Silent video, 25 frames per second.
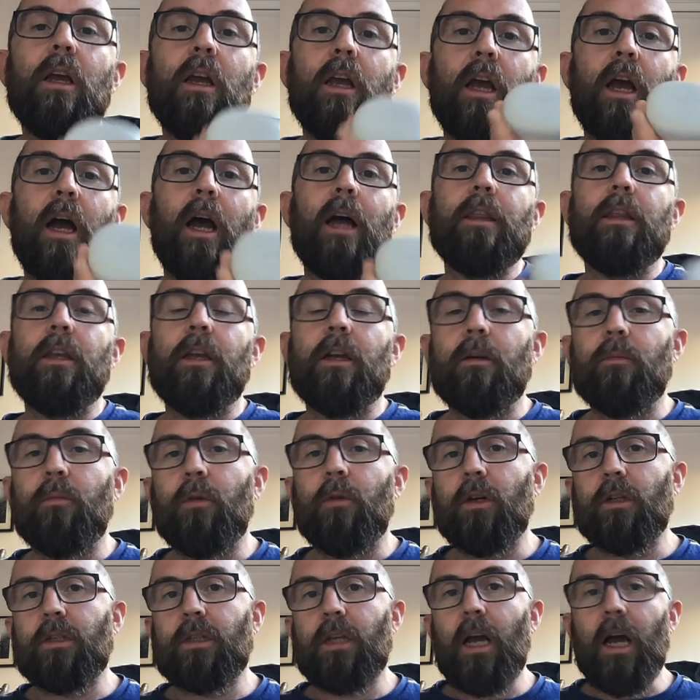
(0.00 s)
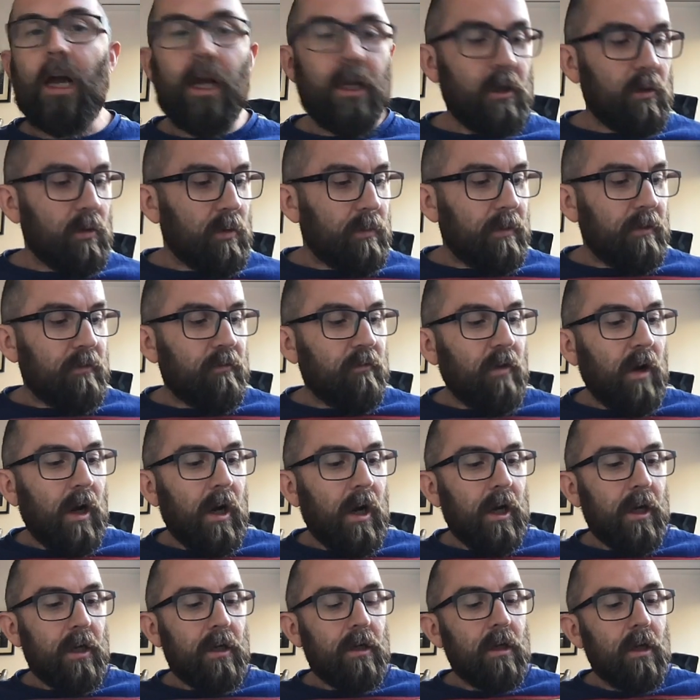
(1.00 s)
and the earbuds, and you would be
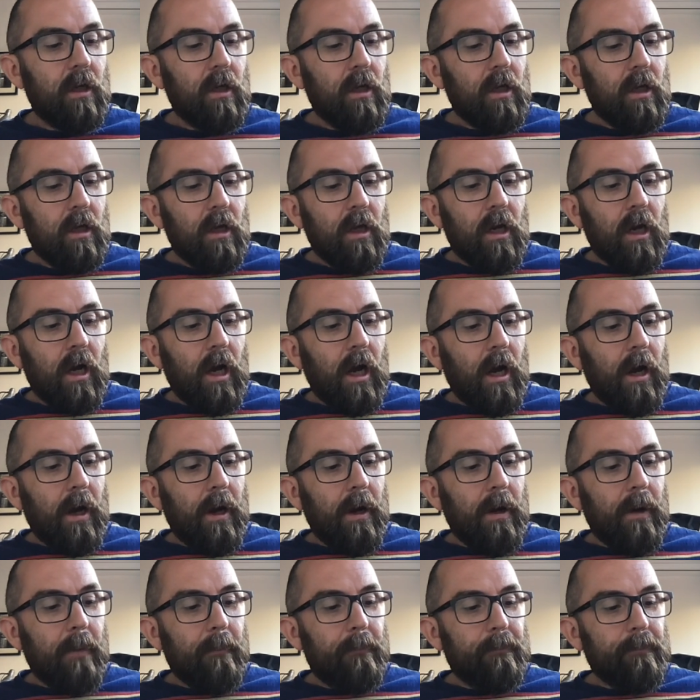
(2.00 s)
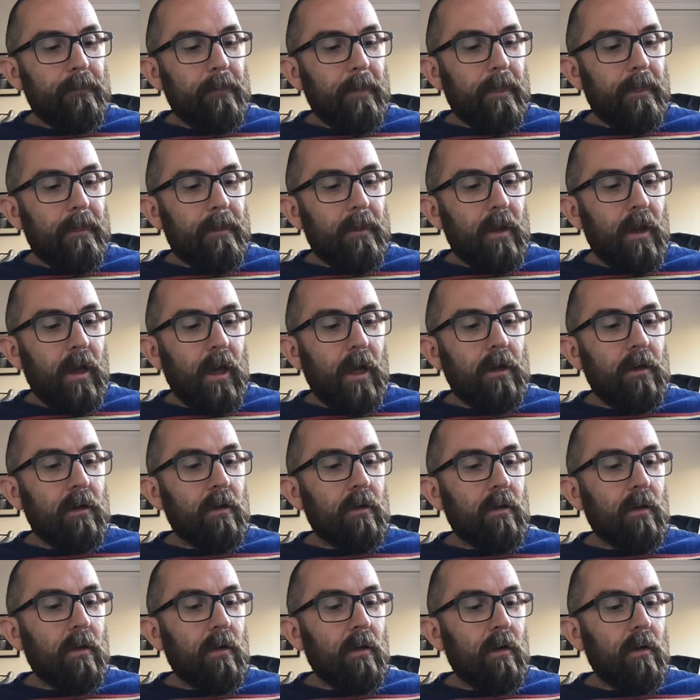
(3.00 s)
fine. Um, any
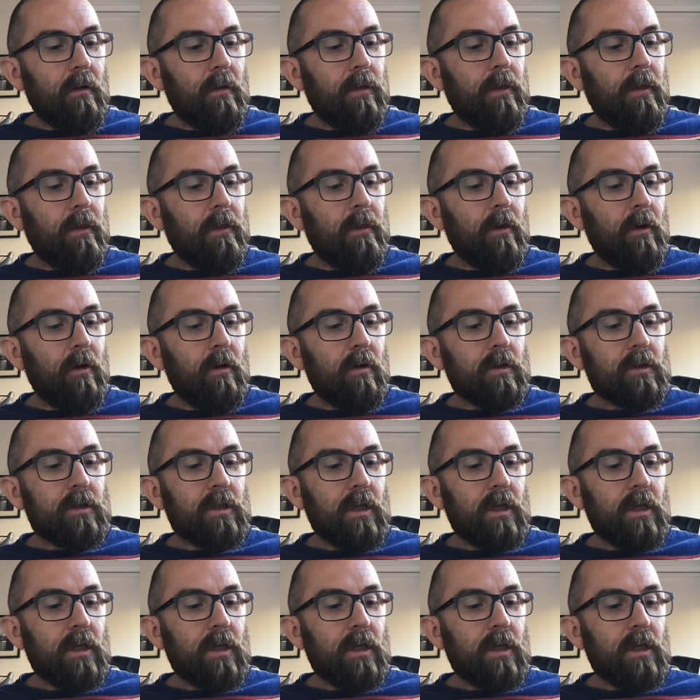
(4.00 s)
other thoughts